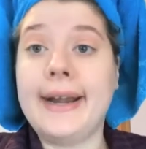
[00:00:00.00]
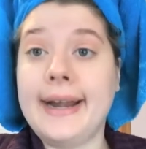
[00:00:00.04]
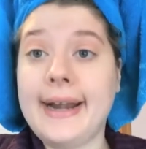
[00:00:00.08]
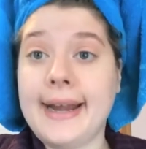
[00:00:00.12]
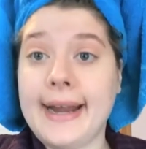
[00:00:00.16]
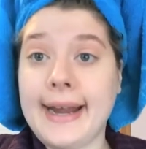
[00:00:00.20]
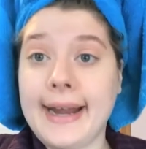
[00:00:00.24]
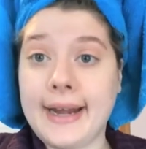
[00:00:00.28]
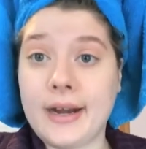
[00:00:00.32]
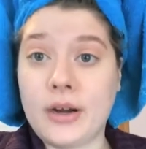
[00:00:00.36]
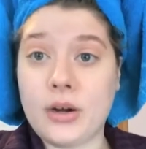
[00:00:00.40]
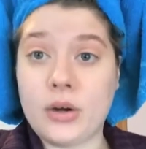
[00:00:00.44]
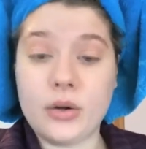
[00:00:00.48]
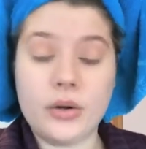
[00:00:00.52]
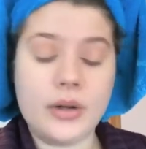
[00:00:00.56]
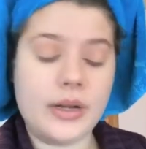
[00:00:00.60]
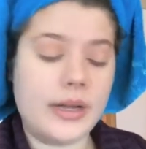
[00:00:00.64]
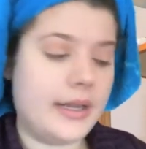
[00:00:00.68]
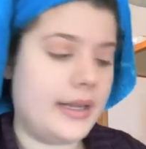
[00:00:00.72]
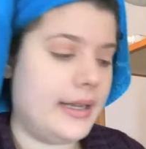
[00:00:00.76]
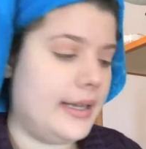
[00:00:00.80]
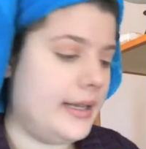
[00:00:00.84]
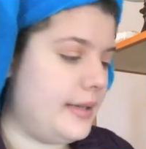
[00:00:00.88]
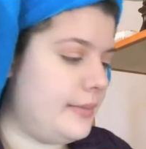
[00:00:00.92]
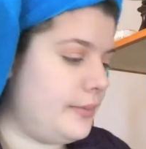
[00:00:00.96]

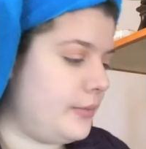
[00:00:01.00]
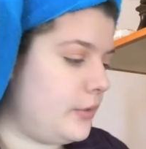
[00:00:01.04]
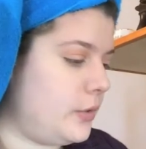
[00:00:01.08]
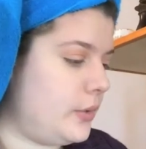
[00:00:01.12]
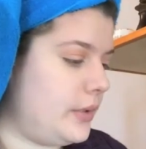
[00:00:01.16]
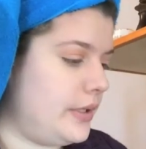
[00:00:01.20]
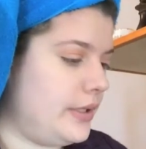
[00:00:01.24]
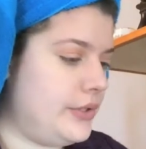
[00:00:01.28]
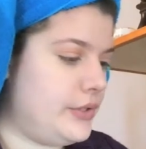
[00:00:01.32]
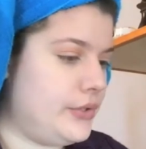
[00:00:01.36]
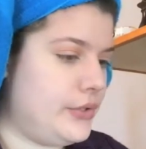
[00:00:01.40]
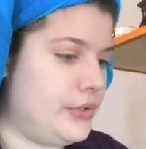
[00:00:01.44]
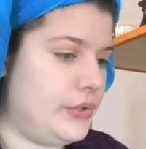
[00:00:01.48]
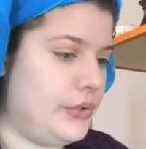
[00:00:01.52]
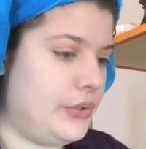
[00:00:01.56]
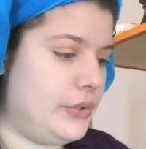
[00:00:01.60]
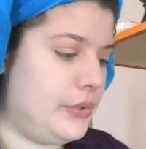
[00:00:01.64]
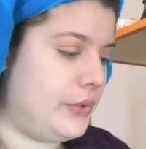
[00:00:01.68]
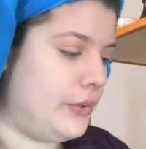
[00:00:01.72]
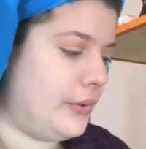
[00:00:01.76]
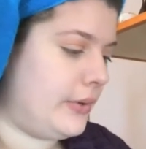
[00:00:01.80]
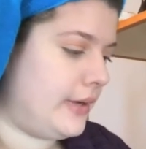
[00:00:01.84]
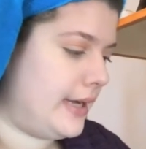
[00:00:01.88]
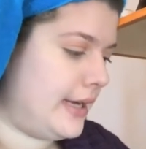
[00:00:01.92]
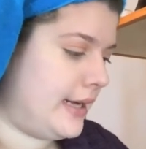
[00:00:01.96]
now I'm going to
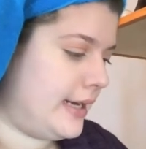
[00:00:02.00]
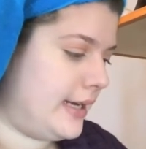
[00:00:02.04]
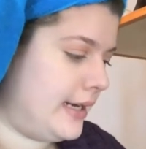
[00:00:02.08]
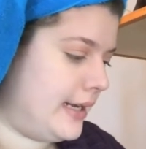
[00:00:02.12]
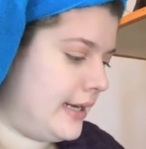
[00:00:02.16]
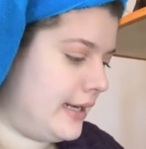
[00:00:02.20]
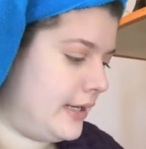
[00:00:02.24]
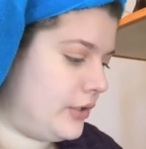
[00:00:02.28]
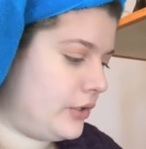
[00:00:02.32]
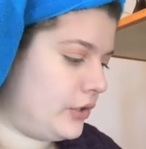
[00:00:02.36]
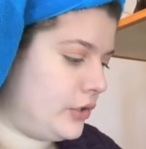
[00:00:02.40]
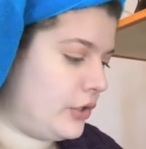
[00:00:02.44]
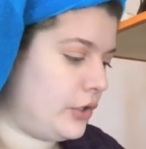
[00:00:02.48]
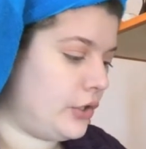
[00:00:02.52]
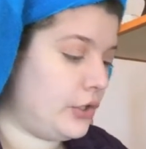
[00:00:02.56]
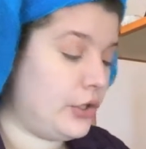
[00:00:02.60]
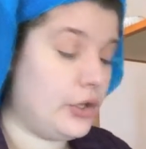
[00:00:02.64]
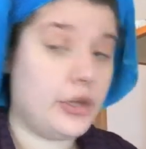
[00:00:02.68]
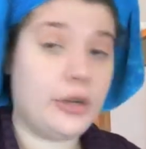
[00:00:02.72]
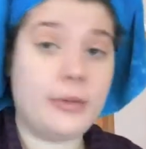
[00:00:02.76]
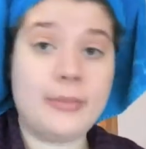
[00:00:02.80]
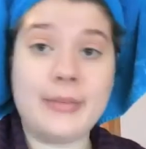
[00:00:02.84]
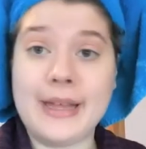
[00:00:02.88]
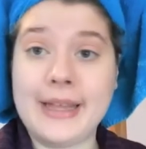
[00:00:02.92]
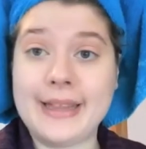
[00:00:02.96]
go ahead and
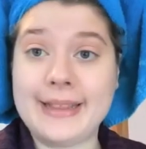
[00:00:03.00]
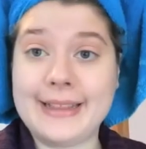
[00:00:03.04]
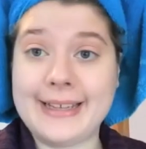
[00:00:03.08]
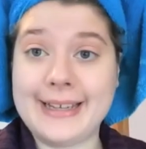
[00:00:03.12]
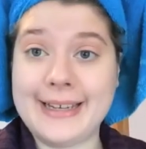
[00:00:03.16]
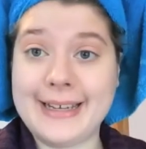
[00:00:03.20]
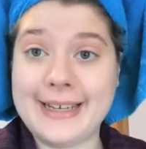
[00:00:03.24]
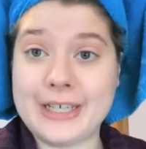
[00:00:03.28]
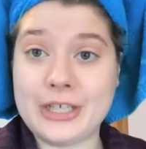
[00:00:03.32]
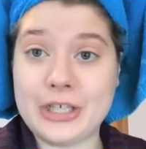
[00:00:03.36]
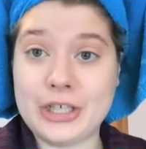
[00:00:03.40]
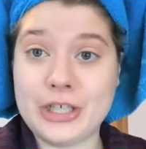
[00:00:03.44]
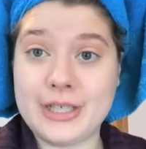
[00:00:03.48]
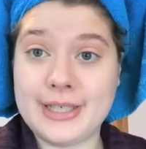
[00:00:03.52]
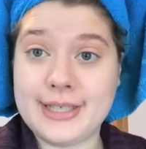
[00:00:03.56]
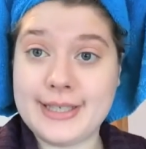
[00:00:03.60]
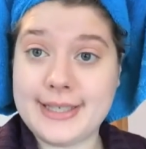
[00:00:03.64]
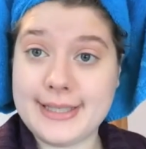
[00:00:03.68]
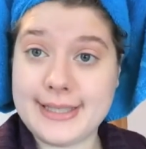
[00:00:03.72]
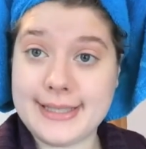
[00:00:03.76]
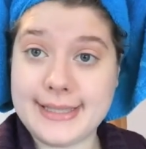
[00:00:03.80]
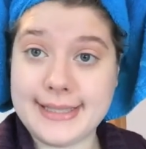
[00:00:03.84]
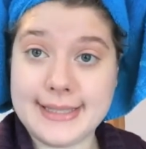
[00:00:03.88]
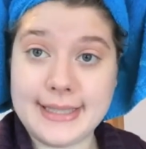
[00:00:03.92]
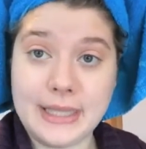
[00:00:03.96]
curl my
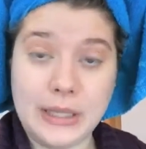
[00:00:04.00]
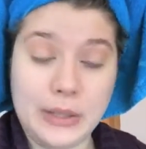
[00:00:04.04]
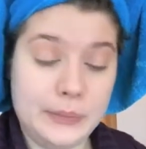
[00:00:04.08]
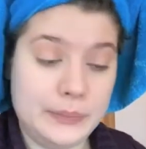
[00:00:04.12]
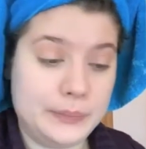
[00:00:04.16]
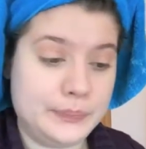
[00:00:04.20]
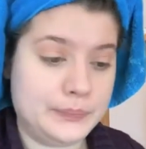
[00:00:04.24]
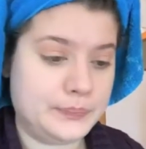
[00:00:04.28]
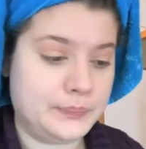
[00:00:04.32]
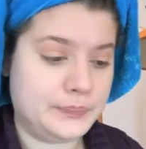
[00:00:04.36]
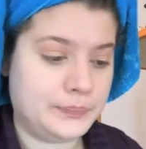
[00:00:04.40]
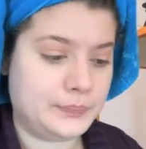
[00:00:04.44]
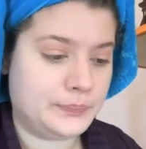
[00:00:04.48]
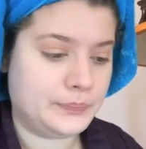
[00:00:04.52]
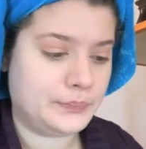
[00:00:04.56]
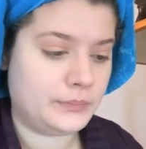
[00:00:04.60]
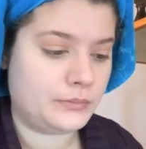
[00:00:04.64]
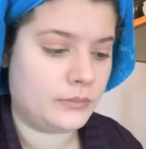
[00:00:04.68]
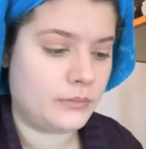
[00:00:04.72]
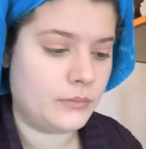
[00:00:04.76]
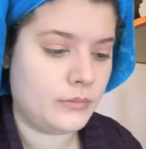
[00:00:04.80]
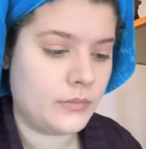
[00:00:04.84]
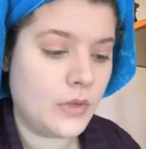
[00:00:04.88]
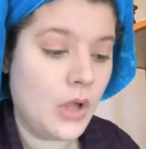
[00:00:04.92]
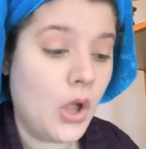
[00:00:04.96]
lashes.
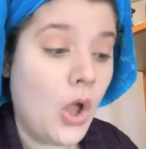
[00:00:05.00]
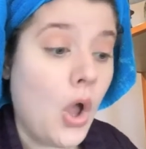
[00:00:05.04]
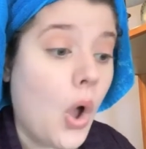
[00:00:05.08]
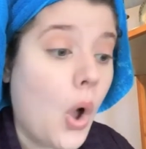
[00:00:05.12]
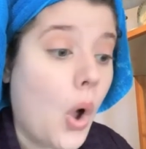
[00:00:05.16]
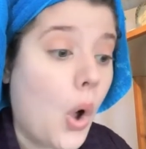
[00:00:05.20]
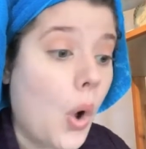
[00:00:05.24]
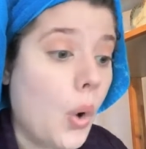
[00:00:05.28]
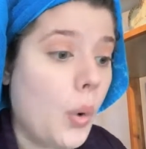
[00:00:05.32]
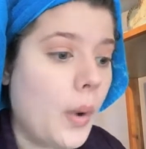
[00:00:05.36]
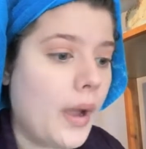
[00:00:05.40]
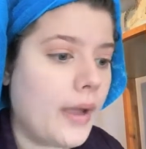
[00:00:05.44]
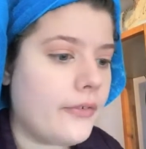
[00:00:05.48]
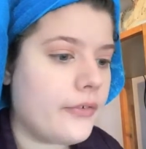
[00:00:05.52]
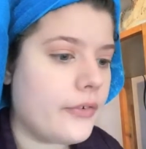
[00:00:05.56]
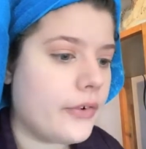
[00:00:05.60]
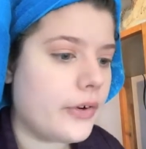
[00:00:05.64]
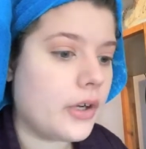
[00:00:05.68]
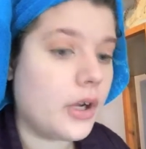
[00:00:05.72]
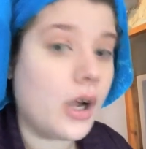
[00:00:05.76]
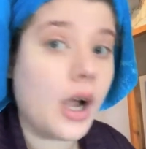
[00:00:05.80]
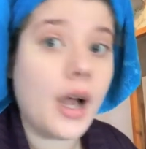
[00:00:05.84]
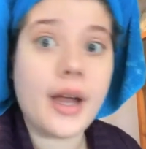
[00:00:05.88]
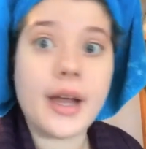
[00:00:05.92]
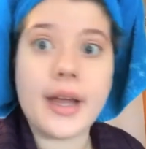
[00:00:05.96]
Oh, I
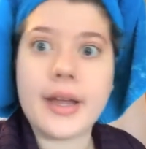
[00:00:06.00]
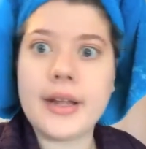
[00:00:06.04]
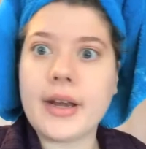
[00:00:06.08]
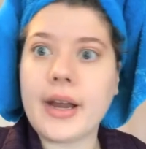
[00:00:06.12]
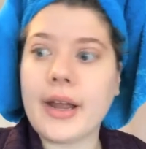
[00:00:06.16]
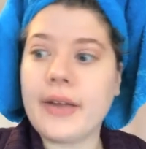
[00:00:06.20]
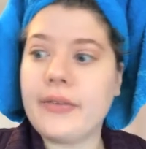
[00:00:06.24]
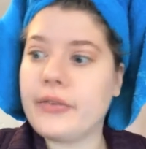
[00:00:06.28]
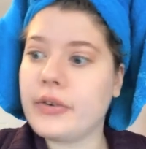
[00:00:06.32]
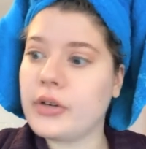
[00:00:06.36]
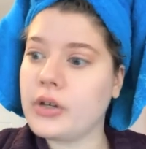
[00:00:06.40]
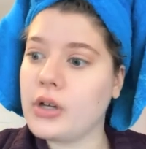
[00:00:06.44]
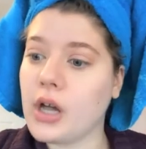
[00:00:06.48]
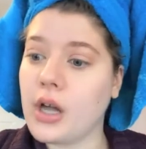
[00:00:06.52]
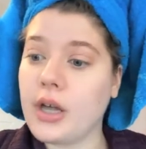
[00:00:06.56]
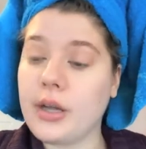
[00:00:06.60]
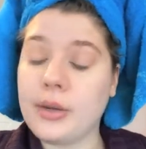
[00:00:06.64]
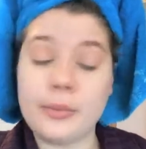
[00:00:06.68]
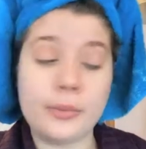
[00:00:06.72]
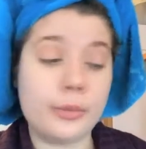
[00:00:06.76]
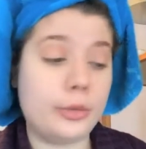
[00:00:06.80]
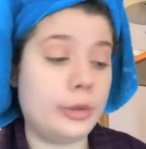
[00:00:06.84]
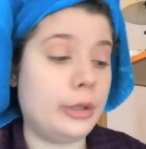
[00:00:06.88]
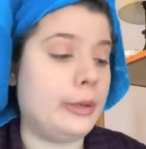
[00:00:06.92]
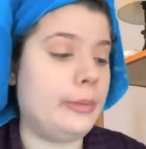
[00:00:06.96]
forgot an
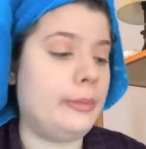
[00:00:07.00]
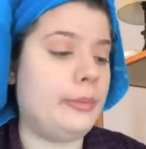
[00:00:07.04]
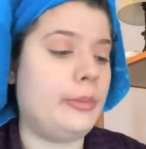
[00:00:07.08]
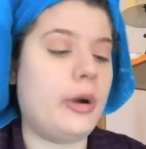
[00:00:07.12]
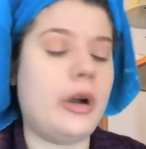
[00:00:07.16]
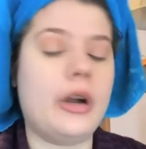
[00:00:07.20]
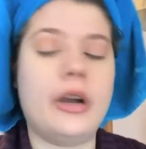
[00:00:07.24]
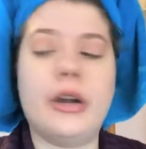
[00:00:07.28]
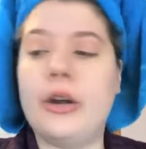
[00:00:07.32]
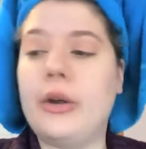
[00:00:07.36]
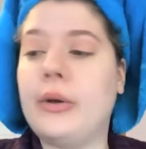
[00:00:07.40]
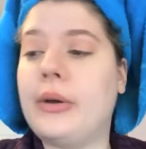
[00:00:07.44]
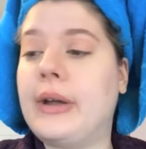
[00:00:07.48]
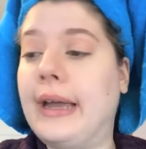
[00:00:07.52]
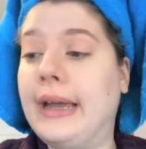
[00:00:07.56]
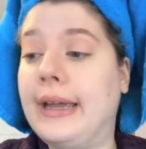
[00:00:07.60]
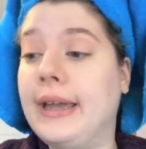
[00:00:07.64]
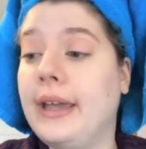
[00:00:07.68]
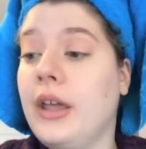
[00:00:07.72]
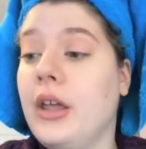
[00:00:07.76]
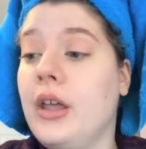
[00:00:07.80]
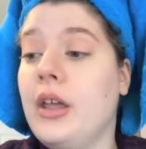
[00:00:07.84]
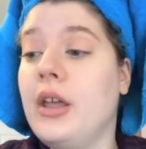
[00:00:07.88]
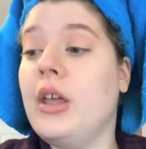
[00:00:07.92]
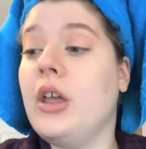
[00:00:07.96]
important part.
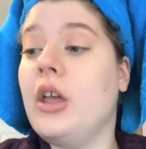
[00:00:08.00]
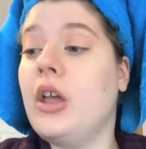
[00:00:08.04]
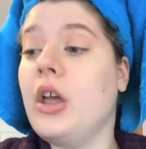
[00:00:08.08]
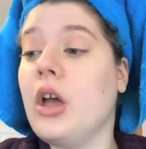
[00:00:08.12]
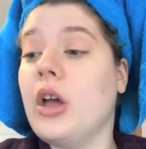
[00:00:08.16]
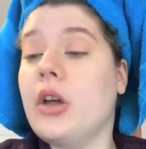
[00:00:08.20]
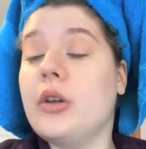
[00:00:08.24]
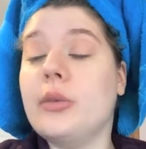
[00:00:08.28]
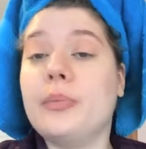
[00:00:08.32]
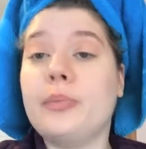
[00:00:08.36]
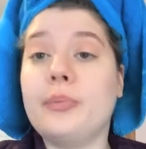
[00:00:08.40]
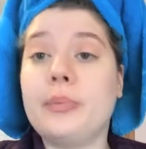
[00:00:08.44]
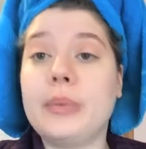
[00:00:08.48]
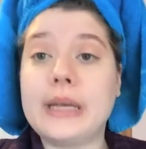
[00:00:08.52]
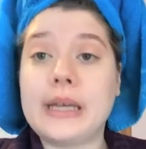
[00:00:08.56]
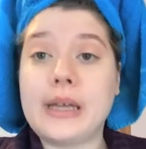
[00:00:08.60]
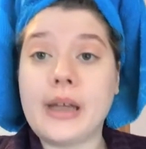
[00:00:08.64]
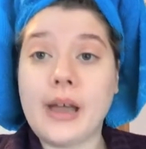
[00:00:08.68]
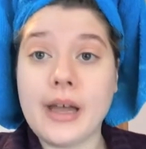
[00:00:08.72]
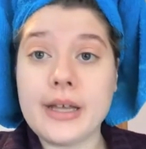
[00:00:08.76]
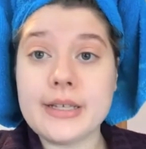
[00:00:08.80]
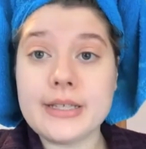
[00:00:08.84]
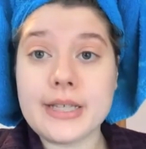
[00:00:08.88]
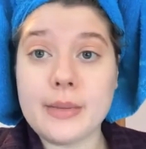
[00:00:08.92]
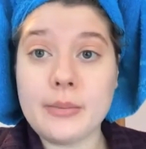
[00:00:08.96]
Okay,
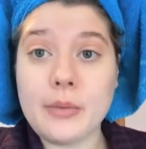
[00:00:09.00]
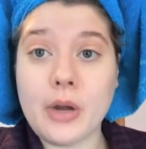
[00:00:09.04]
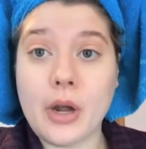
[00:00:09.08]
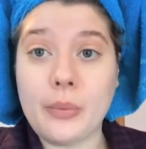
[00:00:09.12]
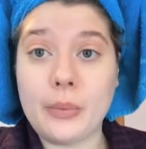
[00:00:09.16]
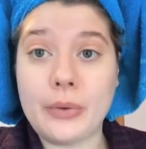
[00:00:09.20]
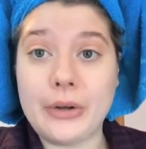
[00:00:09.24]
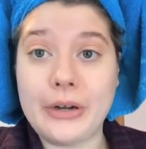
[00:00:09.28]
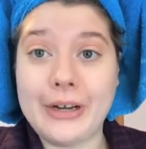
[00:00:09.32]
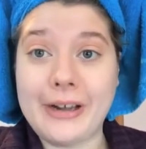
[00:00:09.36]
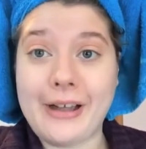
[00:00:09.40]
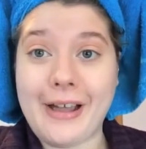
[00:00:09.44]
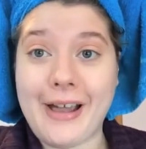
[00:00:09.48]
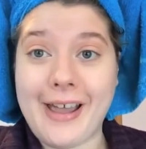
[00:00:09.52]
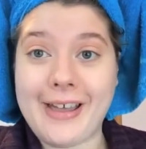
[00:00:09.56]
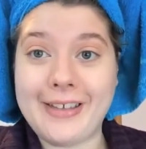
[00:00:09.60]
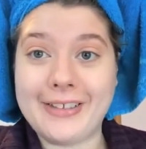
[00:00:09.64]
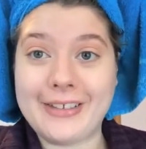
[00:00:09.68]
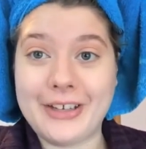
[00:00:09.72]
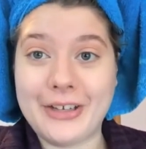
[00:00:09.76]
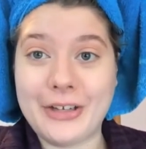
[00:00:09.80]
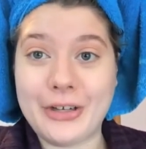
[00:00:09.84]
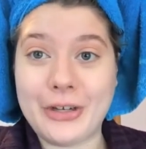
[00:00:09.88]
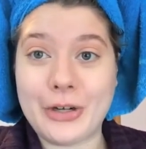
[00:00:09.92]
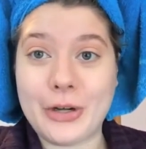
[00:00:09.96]
because I'm not wearing
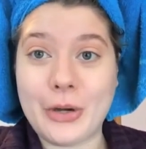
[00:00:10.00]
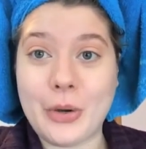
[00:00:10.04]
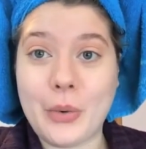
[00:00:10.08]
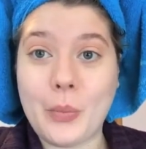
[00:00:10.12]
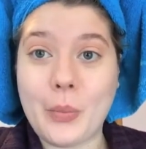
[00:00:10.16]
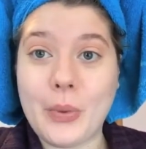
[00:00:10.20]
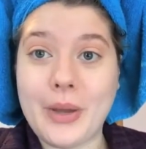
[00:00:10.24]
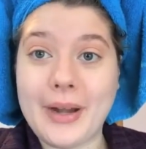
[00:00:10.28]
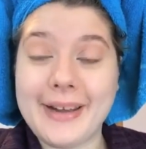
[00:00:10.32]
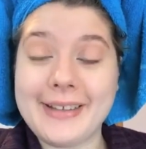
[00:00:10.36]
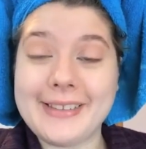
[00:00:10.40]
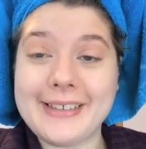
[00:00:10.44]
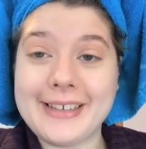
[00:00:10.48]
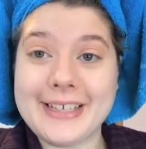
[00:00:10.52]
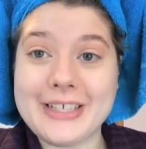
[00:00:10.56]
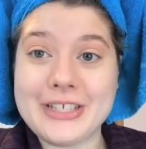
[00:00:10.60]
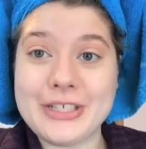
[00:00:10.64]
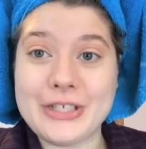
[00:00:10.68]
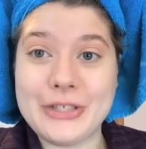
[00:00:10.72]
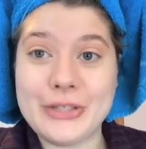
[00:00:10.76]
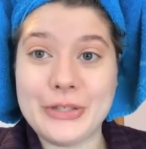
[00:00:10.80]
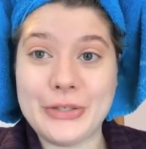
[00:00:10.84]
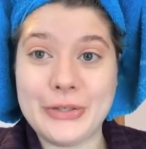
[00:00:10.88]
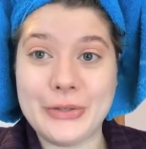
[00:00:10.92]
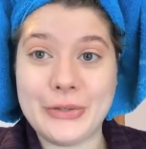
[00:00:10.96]
eyeliner, what I like
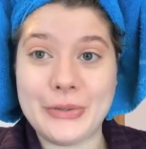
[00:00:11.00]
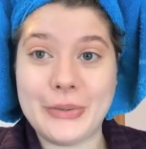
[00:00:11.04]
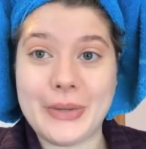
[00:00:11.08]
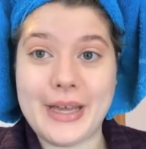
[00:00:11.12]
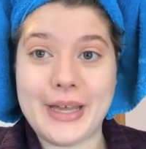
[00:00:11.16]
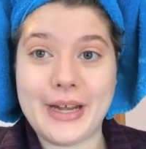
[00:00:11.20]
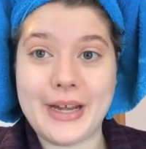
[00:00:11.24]
to do,